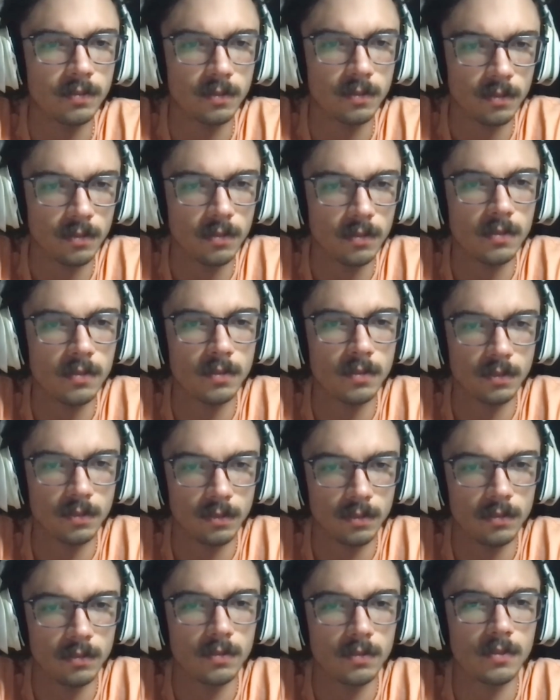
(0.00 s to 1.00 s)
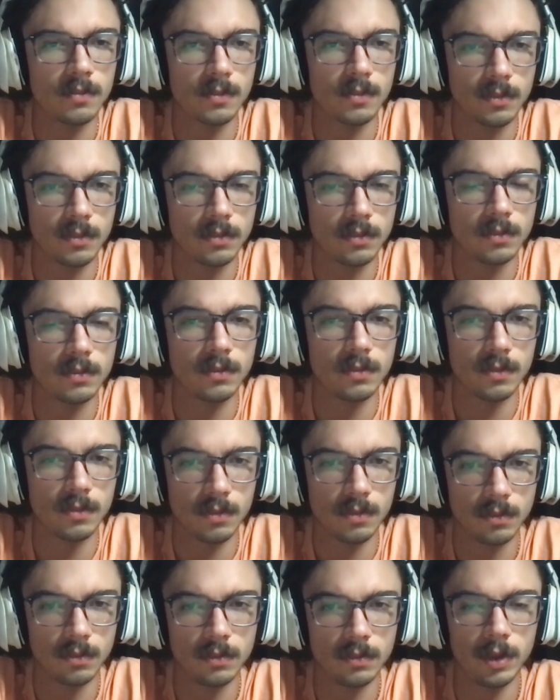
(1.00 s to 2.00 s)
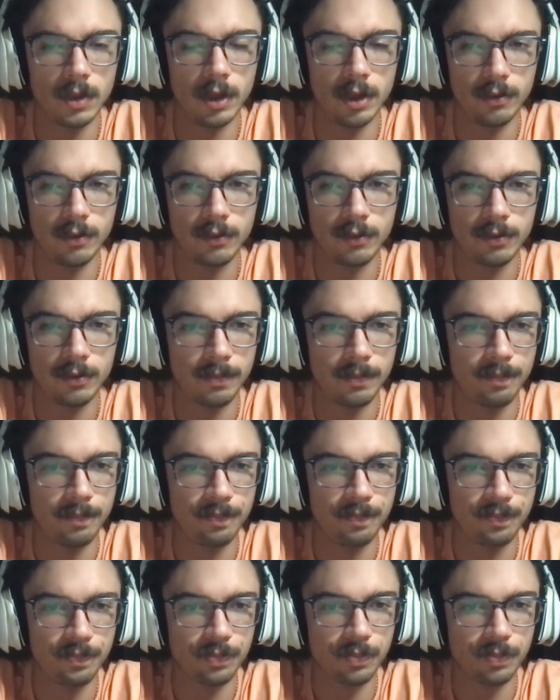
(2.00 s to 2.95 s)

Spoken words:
2 touchdowns for the Bears. Either of them on offense.